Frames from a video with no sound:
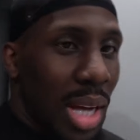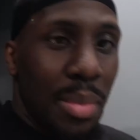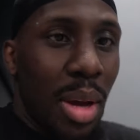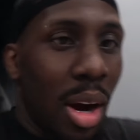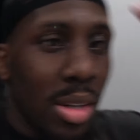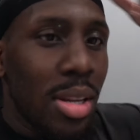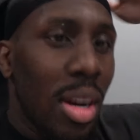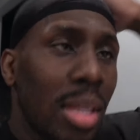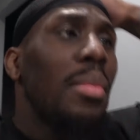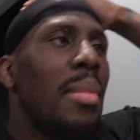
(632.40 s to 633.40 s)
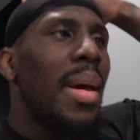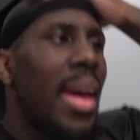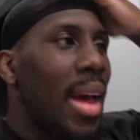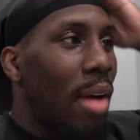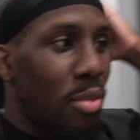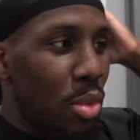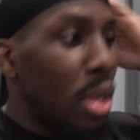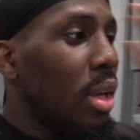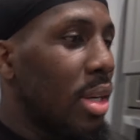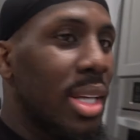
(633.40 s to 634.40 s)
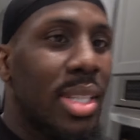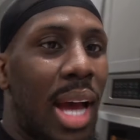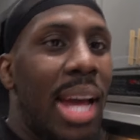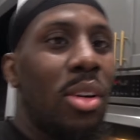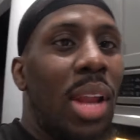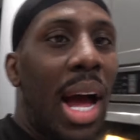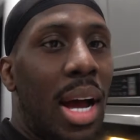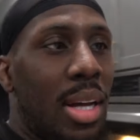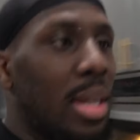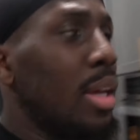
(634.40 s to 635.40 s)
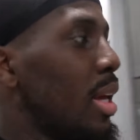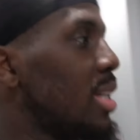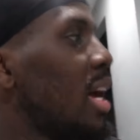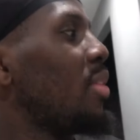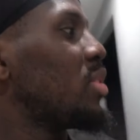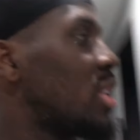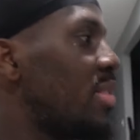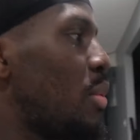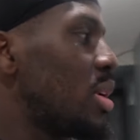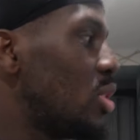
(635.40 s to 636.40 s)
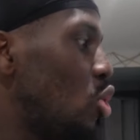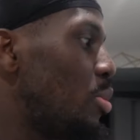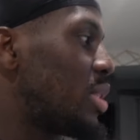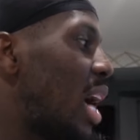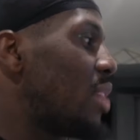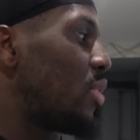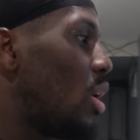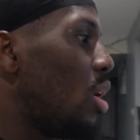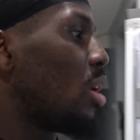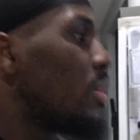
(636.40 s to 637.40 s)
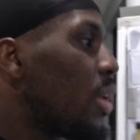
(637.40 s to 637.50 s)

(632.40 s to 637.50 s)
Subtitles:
up, y'all? Talk to me, man. Listen, I ain't gonna lie. There's other stuff I want to do besides vlog.